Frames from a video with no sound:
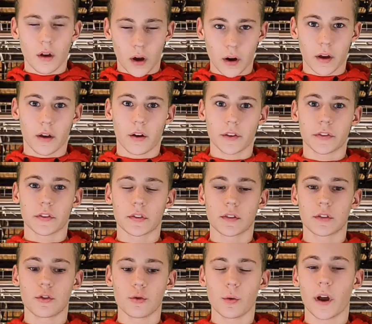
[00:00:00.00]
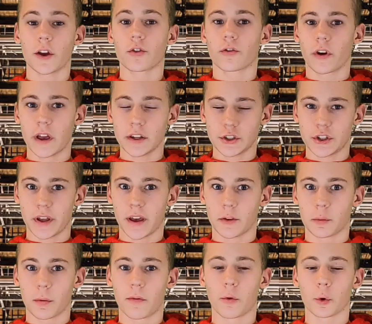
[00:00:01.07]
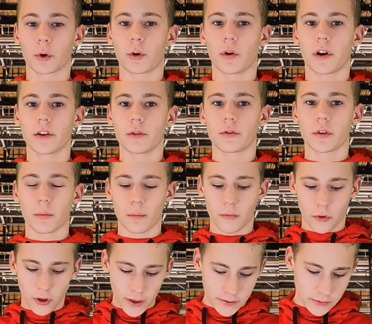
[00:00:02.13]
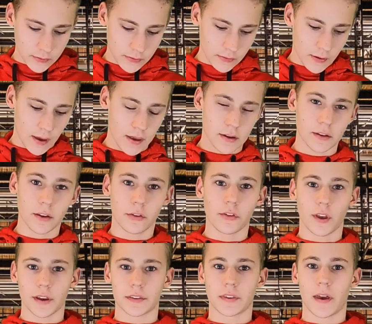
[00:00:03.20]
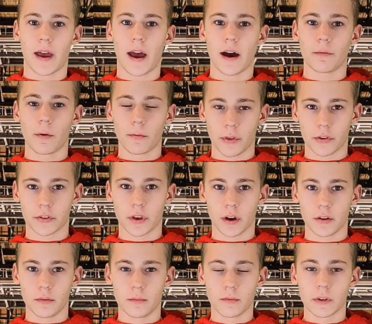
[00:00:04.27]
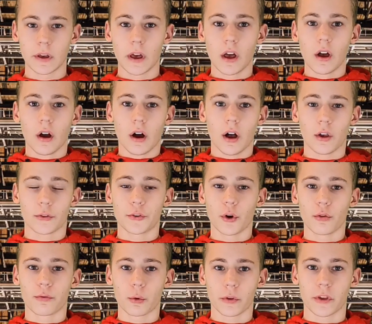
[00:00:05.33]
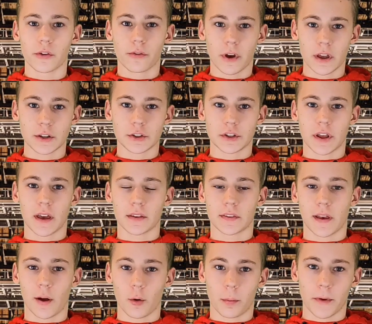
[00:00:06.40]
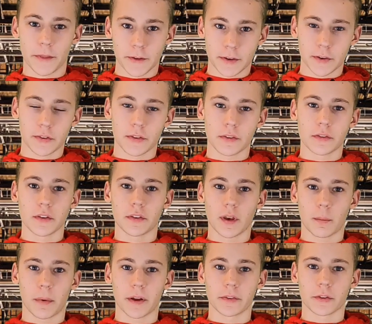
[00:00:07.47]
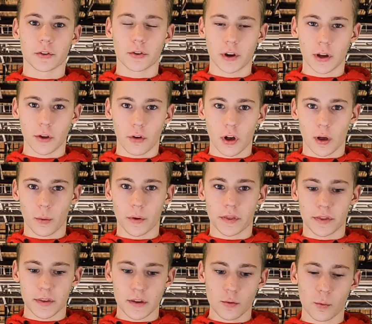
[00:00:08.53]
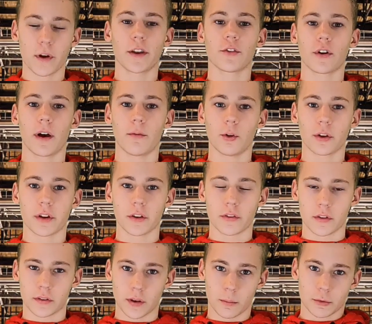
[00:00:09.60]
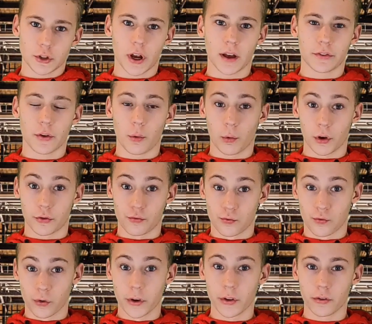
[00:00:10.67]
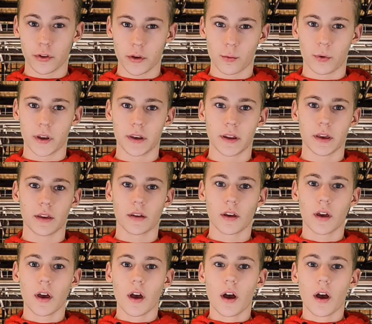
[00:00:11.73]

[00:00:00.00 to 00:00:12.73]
Alright, let's do a range test before I go on to some likes and dislikes I have of this gun. Also, for the range test, I will put the distances up on screen along with the wind level, because at some shots it was really windy.